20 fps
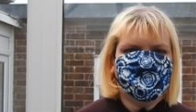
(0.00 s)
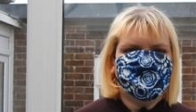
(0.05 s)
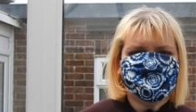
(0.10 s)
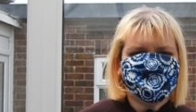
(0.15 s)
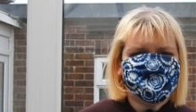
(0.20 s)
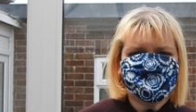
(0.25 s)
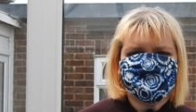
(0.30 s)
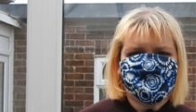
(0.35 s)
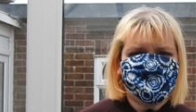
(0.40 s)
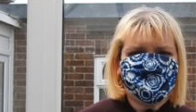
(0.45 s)

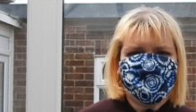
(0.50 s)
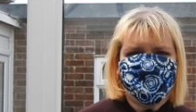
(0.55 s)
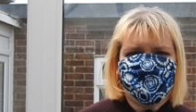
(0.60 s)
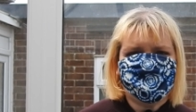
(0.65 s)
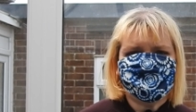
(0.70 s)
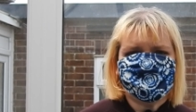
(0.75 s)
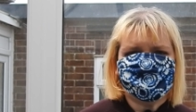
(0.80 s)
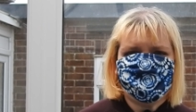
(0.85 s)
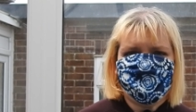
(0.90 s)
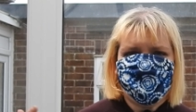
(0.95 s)
Just don't
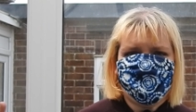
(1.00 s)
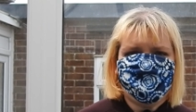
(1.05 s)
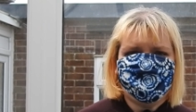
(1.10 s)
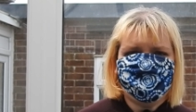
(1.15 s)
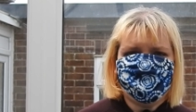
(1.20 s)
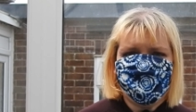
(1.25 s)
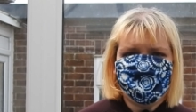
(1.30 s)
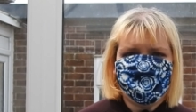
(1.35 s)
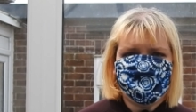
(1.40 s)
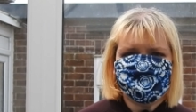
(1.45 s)
house male
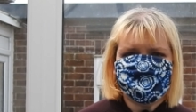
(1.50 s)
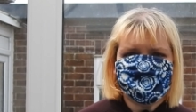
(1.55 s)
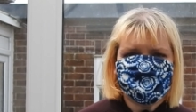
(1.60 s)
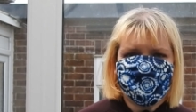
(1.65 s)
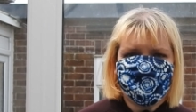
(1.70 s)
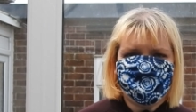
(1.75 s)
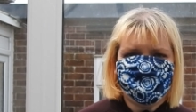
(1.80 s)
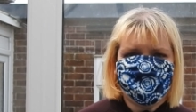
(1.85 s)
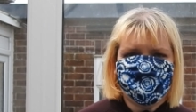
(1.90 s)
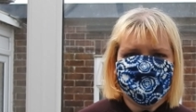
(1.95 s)
and females
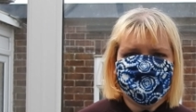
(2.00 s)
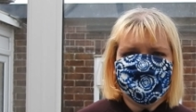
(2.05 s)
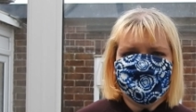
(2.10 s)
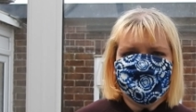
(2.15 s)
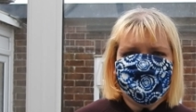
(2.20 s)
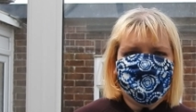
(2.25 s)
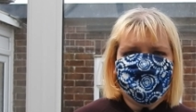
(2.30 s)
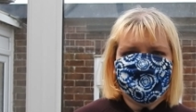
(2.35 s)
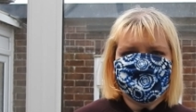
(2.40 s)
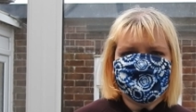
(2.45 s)
together
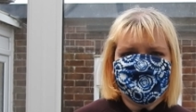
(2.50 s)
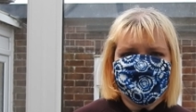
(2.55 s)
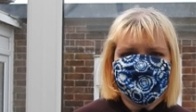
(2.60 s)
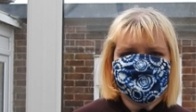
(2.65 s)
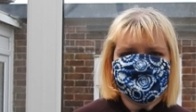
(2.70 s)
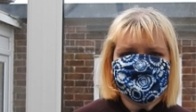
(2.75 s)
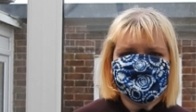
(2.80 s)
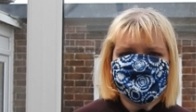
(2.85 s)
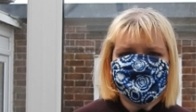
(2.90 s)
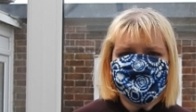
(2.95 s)

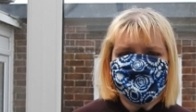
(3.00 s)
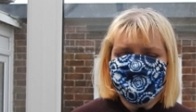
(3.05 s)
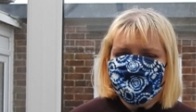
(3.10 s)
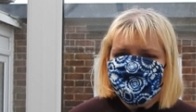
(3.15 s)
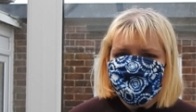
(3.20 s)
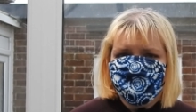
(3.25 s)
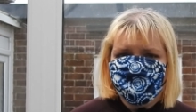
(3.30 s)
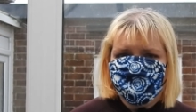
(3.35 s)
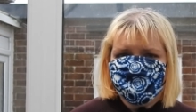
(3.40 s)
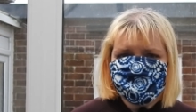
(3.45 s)
unless
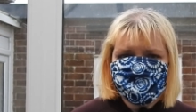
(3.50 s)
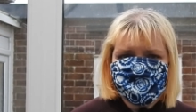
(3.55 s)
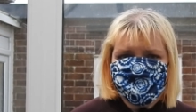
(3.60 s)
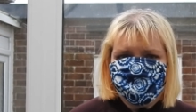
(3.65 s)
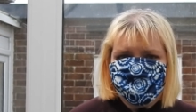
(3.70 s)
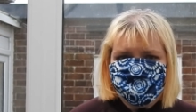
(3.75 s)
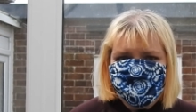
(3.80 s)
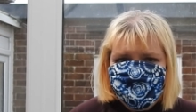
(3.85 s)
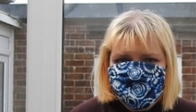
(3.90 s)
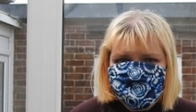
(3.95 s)
you want
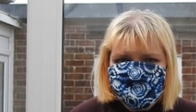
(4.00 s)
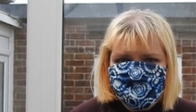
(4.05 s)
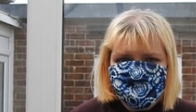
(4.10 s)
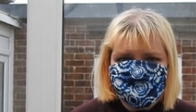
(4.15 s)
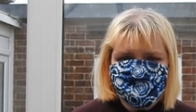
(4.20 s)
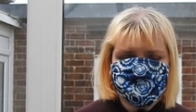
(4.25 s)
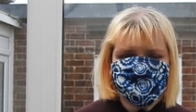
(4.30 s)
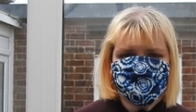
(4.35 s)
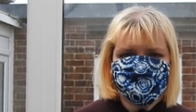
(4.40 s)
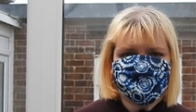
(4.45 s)
to breed them.